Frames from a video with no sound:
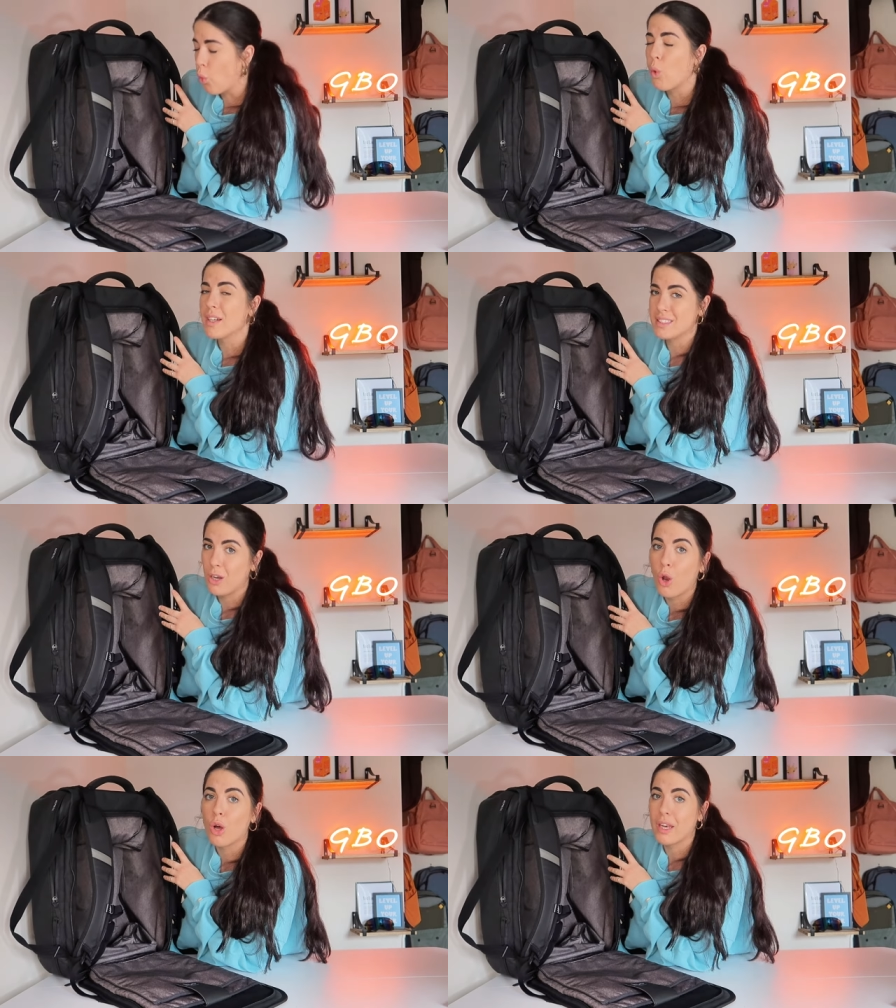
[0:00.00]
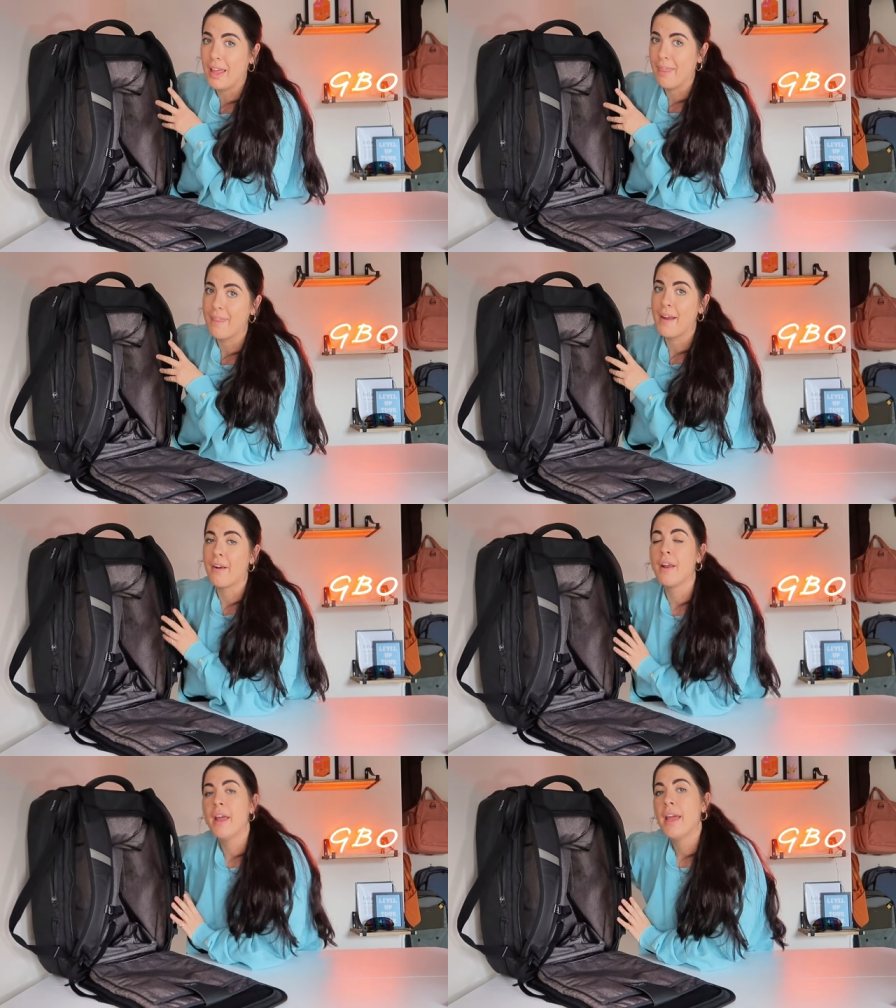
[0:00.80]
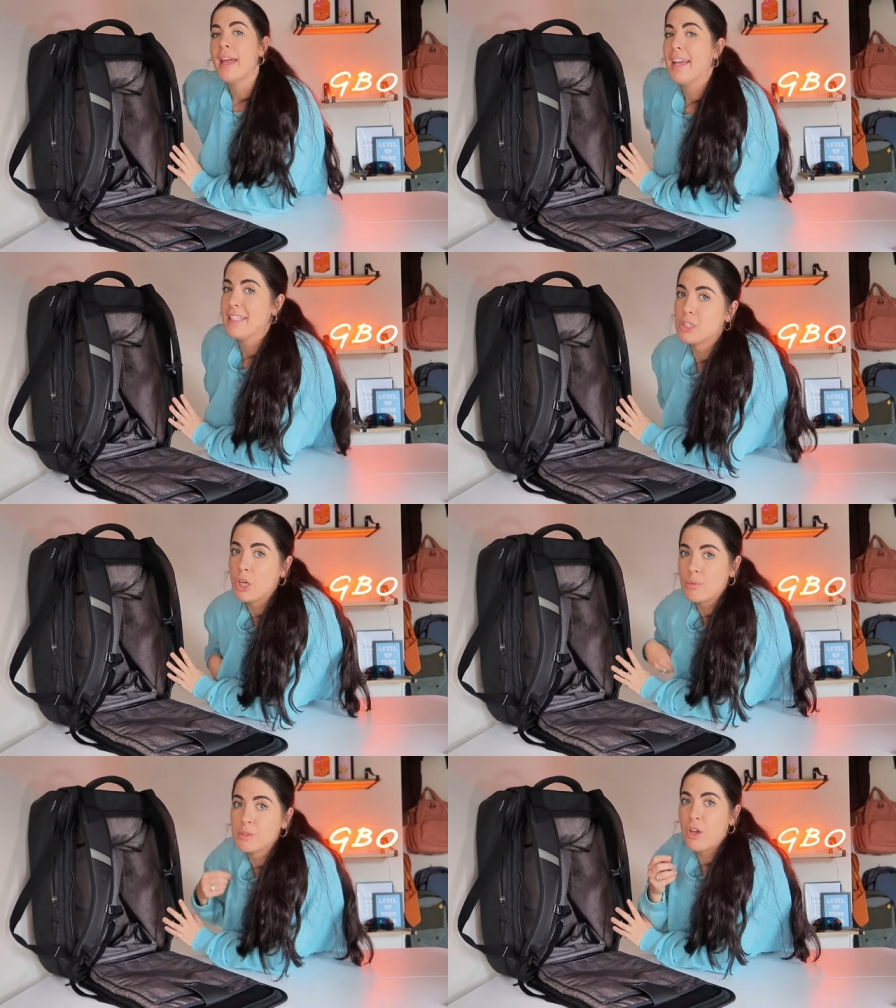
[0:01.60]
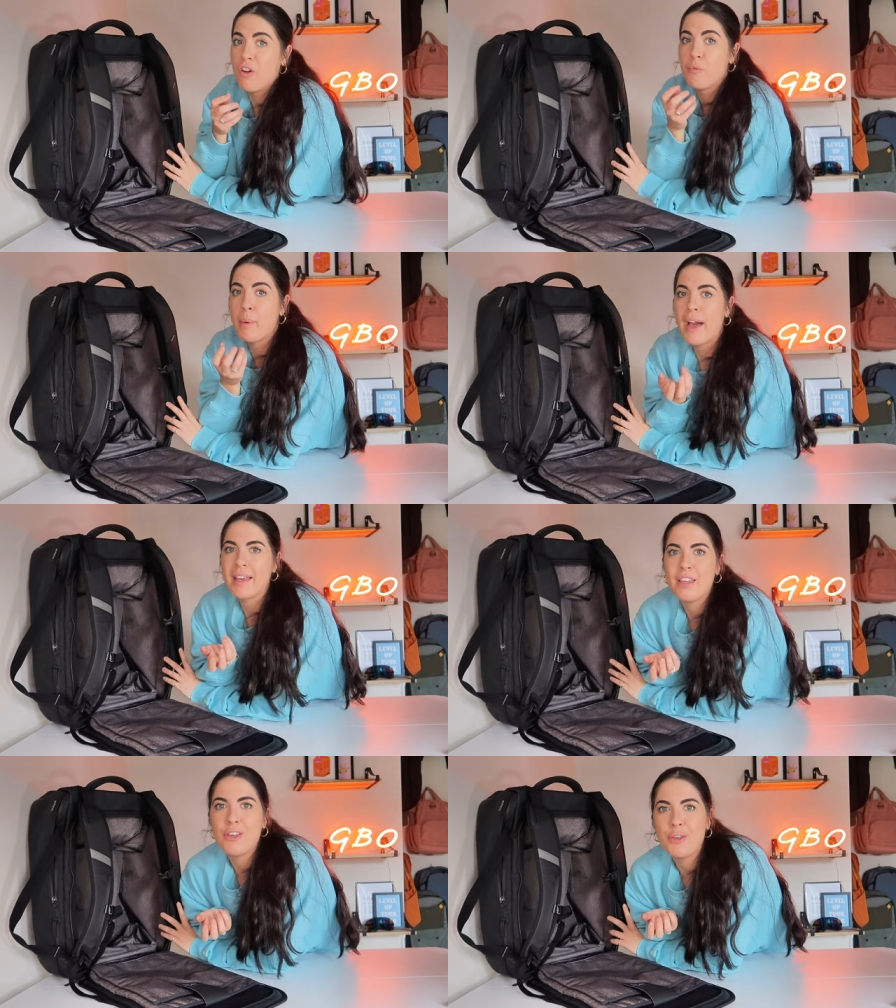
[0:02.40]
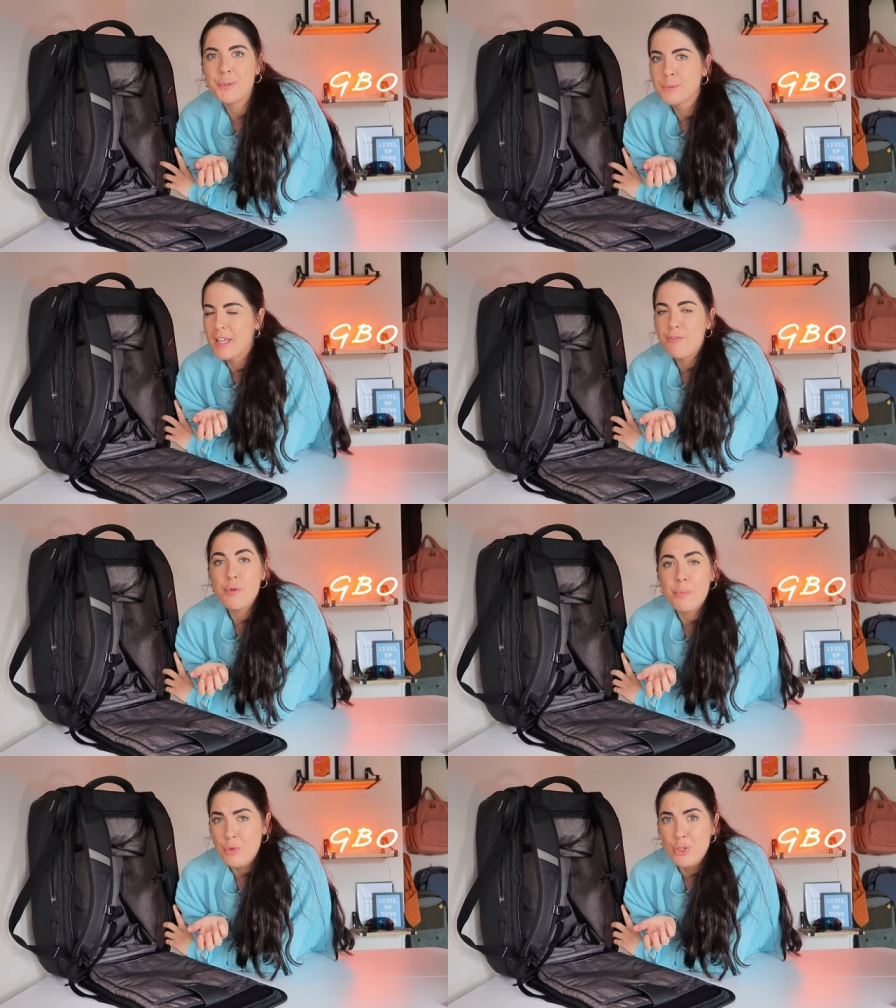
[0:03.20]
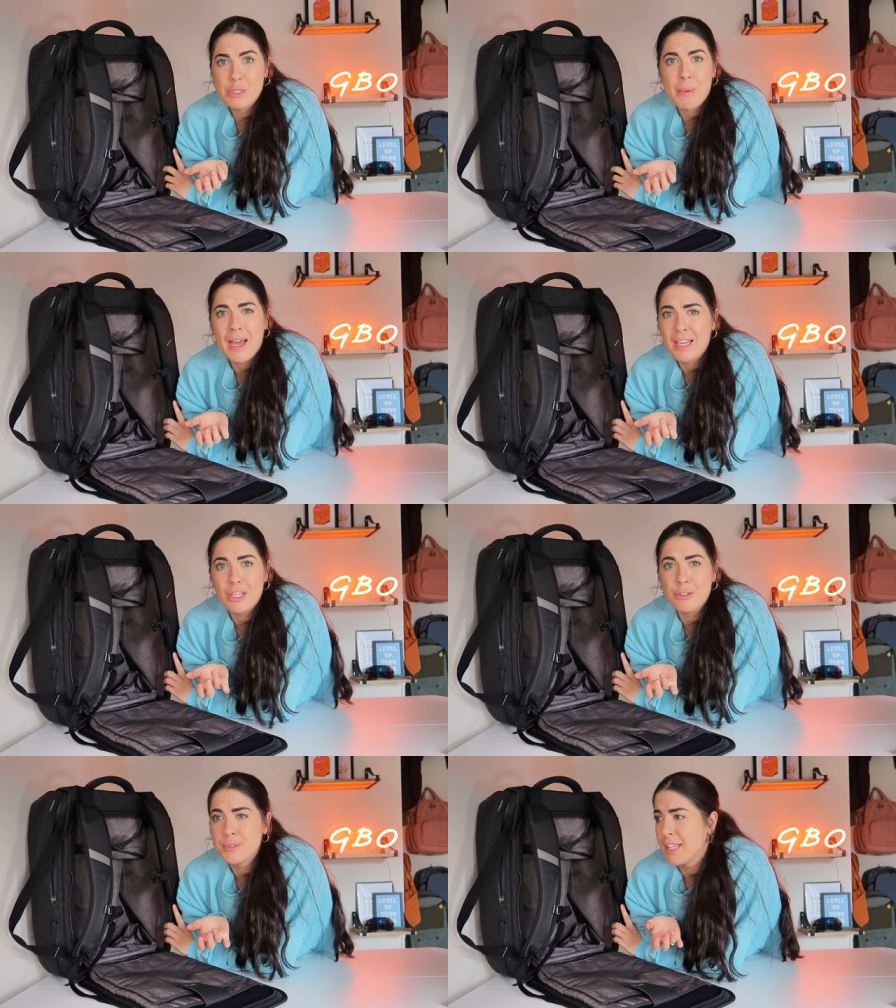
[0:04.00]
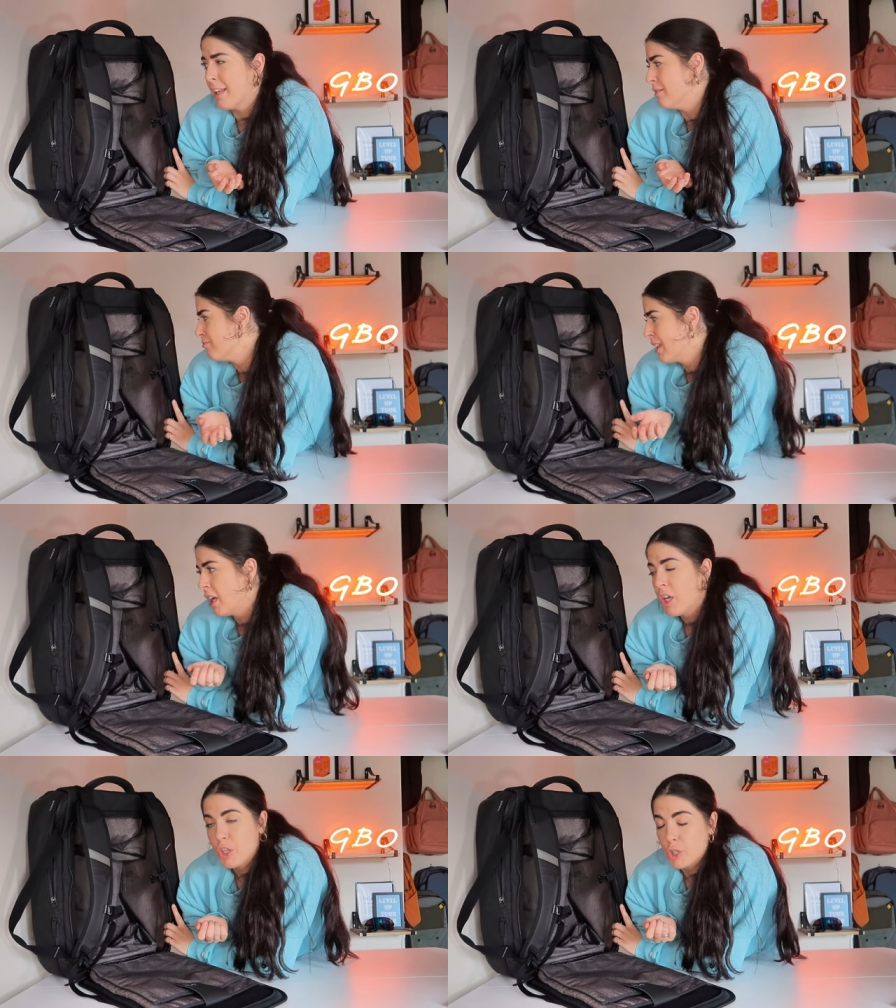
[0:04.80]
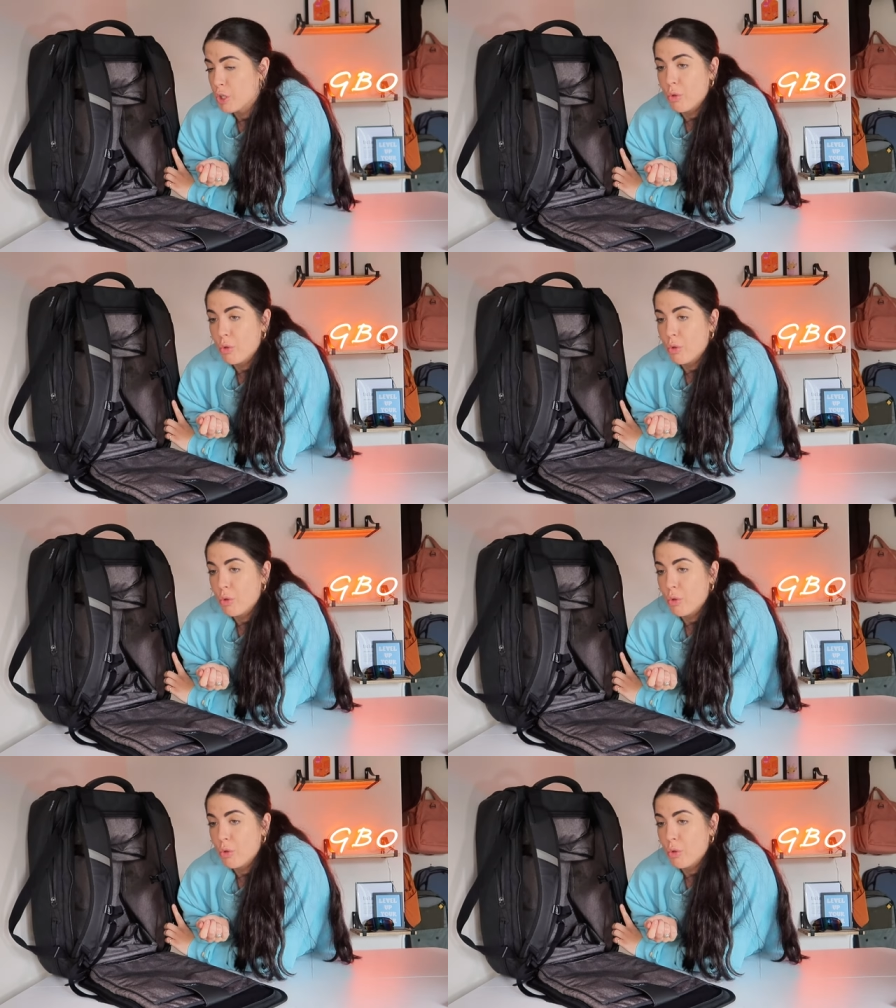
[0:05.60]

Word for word: quite a lot in there in terms of packing cubes. If you use packing cubes then you're